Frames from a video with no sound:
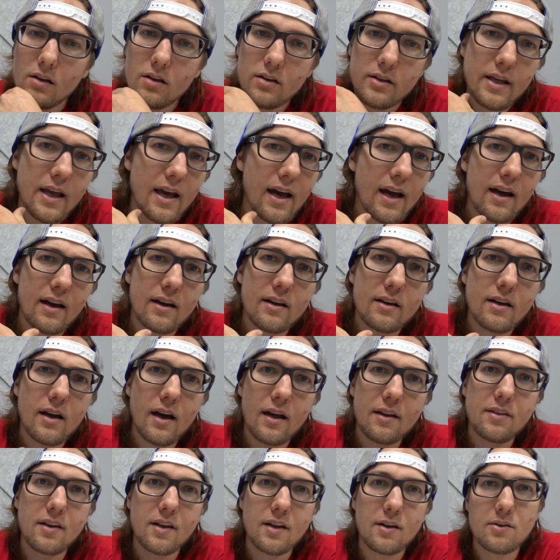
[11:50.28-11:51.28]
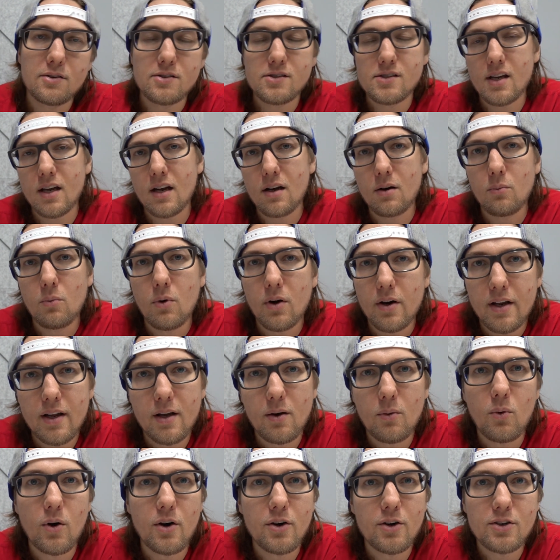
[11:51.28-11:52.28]
yeah, I think it's like a
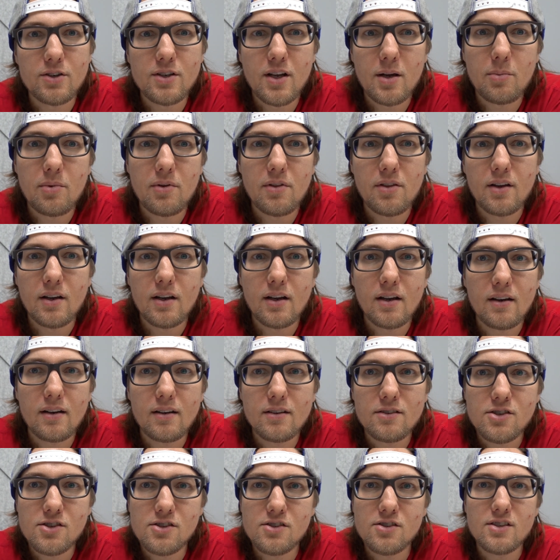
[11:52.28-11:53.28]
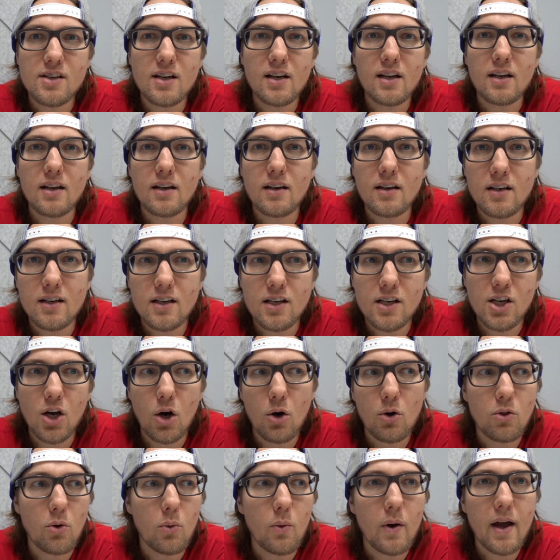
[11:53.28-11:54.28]
one-hit wonder type of thing, and it just didn't
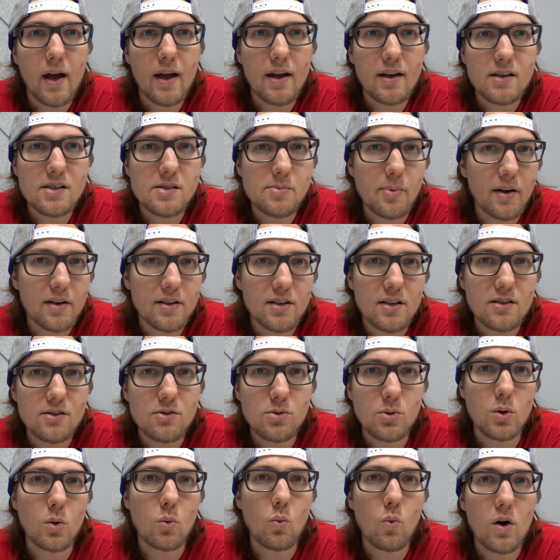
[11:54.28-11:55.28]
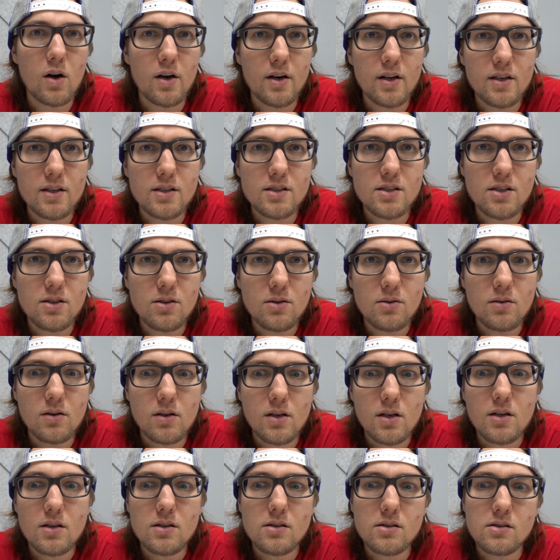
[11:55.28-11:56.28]
go the way I expected to or wanted it to.
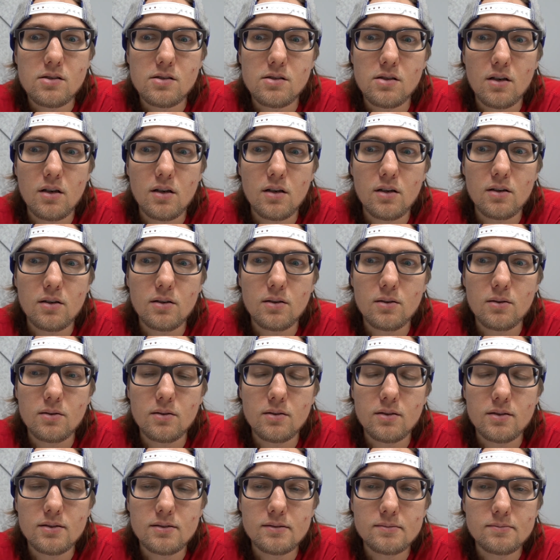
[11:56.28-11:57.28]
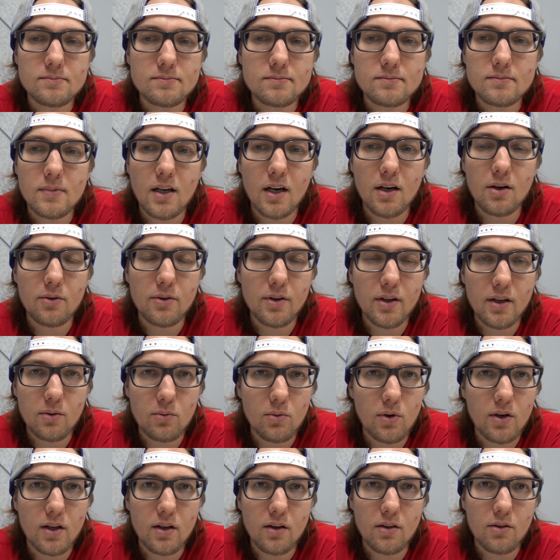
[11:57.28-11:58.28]
So I don't think
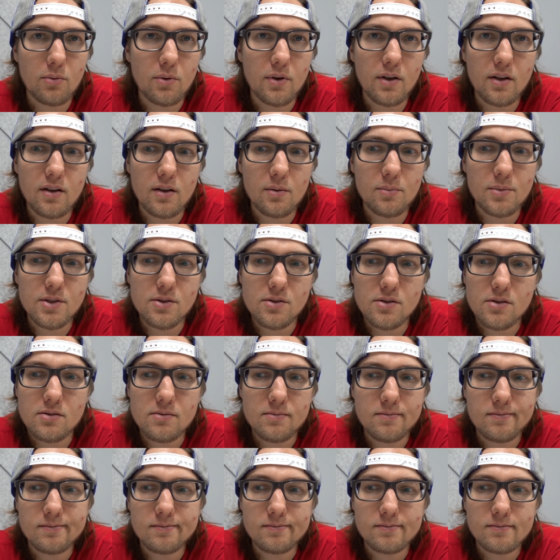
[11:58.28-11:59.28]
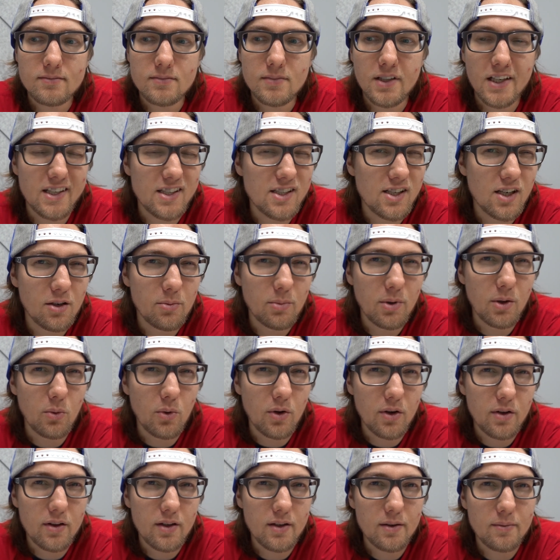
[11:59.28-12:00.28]
running 3 of them is going to be
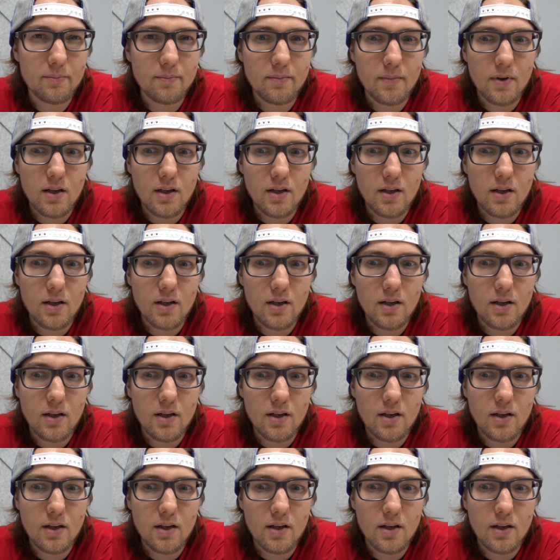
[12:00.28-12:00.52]
worth it.